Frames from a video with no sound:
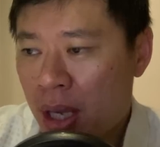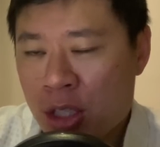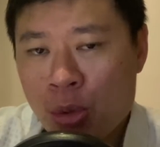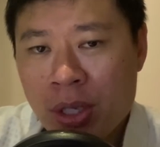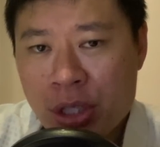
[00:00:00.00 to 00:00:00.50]

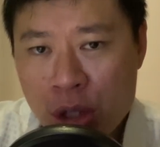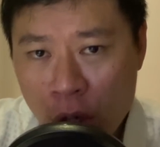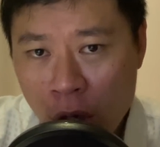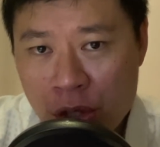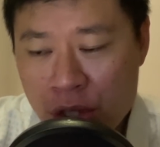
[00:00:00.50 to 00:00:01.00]
as well as
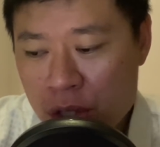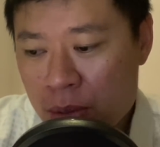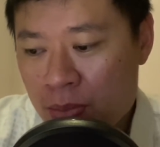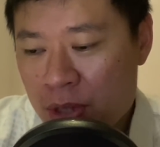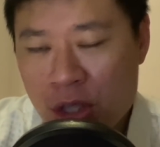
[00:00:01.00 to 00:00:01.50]
costs
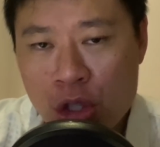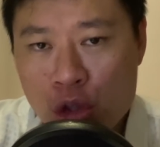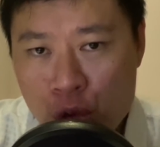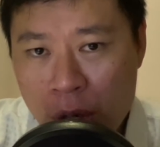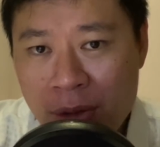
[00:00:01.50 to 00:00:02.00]
such as
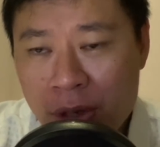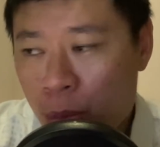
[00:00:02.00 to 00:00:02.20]
travel,